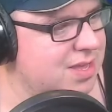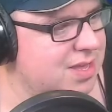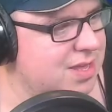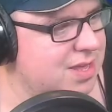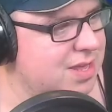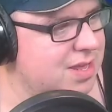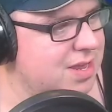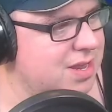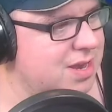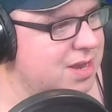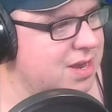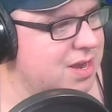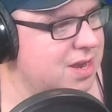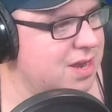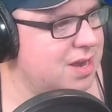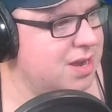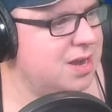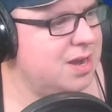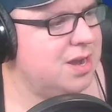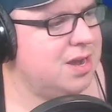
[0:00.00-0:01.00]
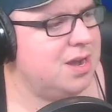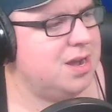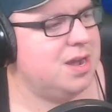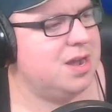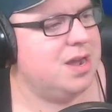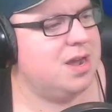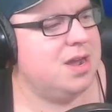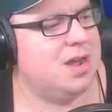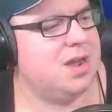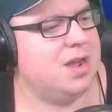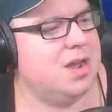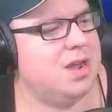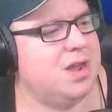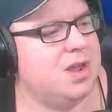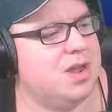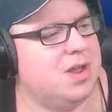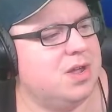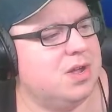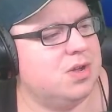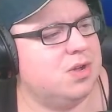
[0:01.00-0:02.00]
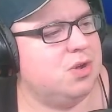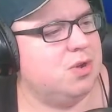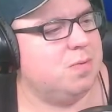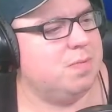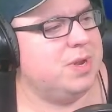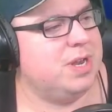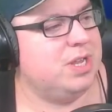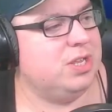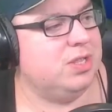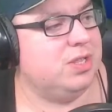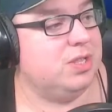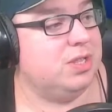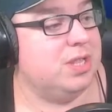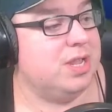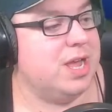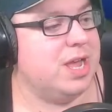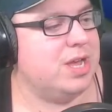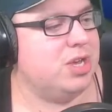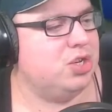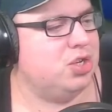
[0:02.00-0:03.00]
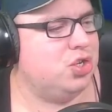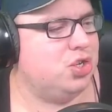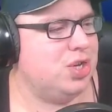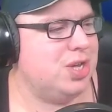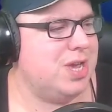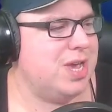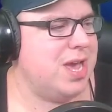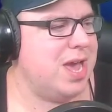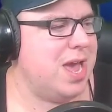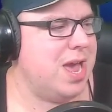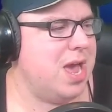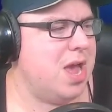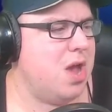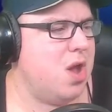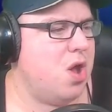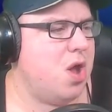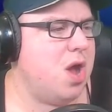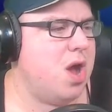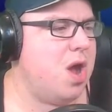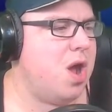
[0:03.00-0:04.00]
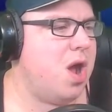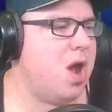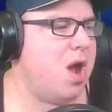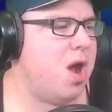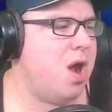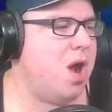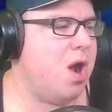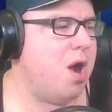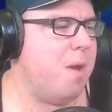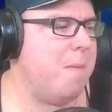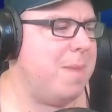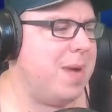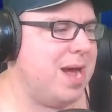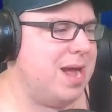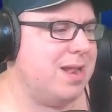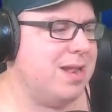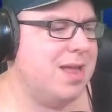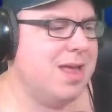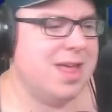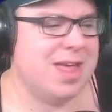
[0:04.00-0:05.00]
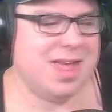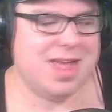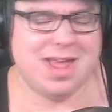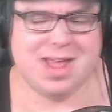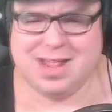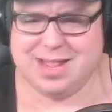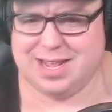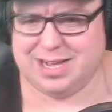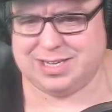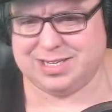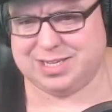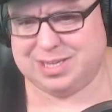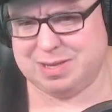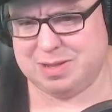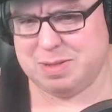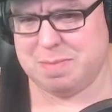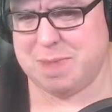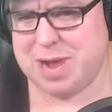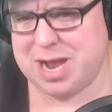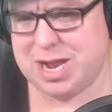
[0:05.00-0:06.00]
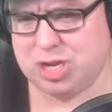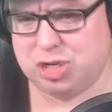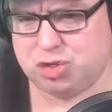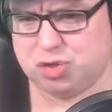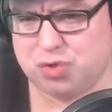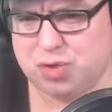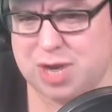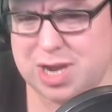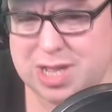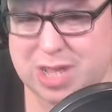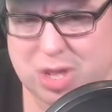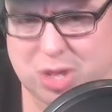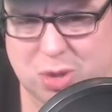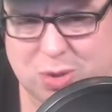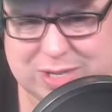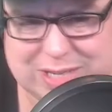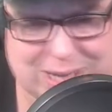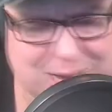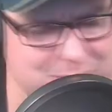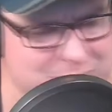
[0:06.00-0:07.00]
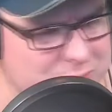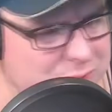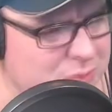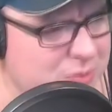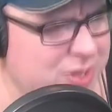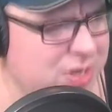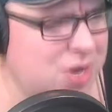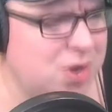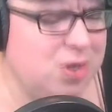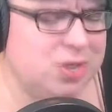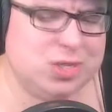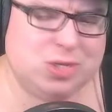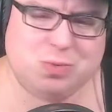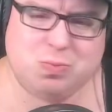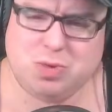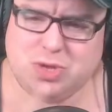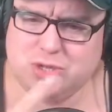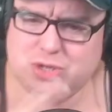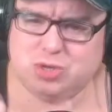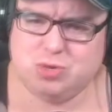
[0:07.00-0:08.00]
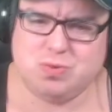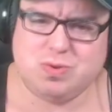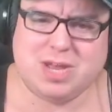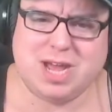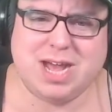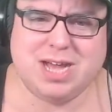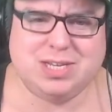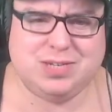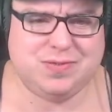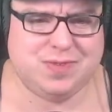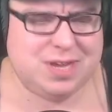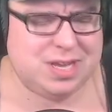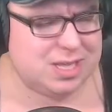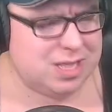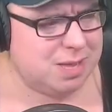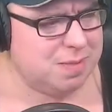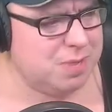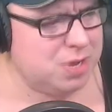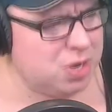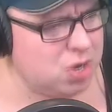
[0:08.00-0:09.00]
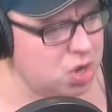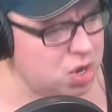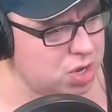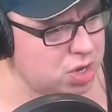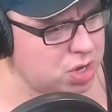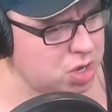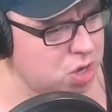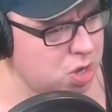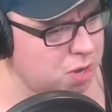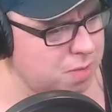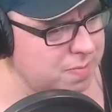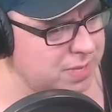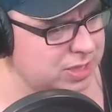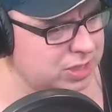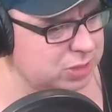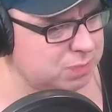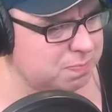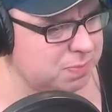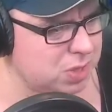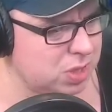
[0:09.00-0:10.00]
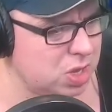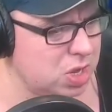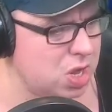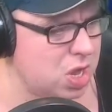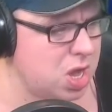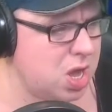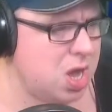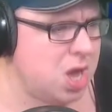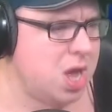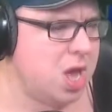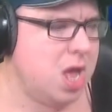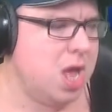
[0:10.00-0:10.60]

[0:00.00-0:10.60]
This ought to be good. Coming in next year. Oh, man. That cinematic trailer looked absolutely awesome. What did you guys think? Let me know in the comments below.